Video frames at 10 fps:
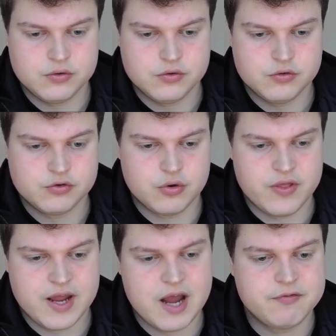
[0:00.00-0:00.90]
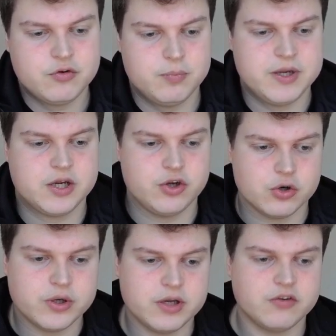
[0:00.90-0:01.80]
so they have to be
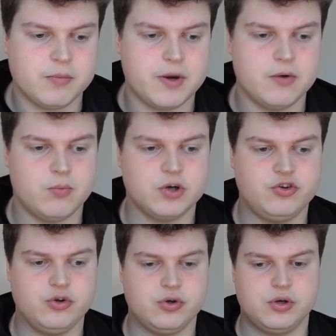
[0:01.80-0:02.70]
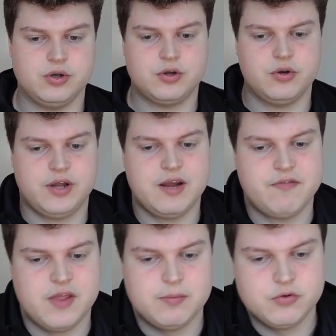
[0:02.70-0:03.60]
curious about what you could
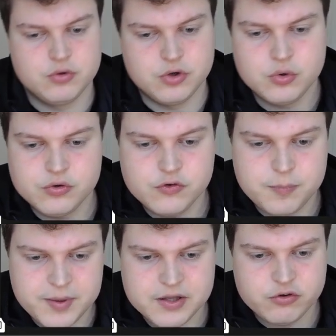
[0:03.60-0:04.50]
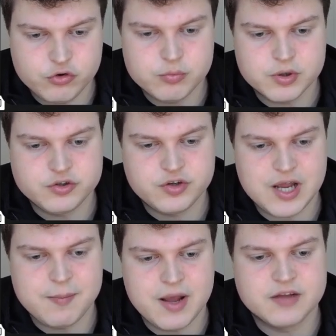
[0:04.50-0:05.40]
give them. So don't spend too much
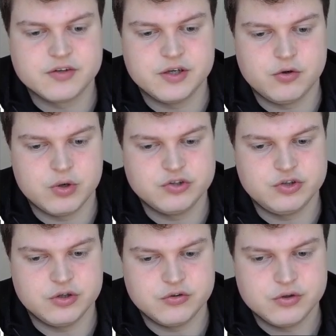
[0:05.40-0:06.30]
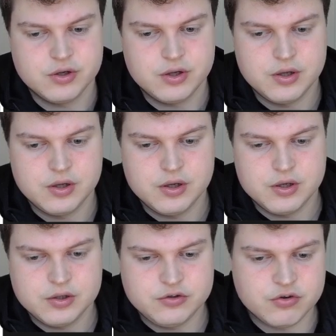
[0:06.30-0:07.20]
time asking questions.
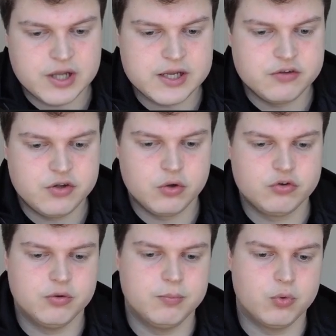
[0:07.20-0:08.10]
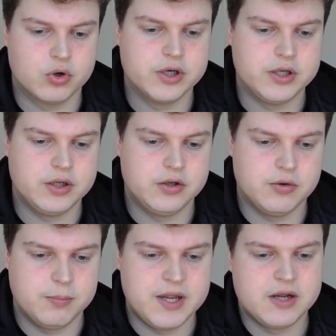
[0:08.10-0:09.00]
Just like in sales, the more
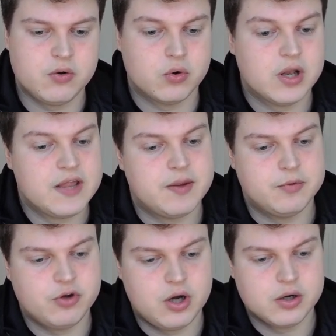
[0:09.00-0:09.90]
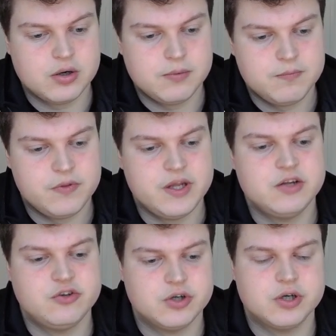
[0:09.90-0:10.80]
you make or let them talk, the
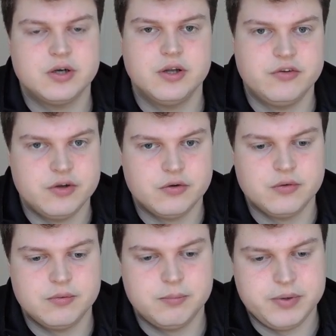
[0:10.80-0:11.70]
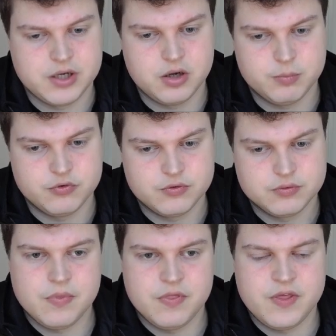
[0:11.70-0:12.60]
easier the sale becomes.
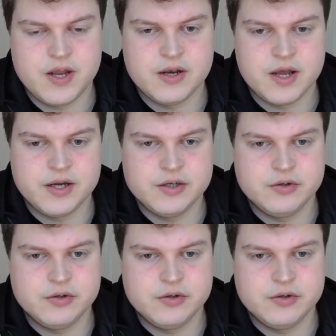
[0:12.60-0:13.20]
Then I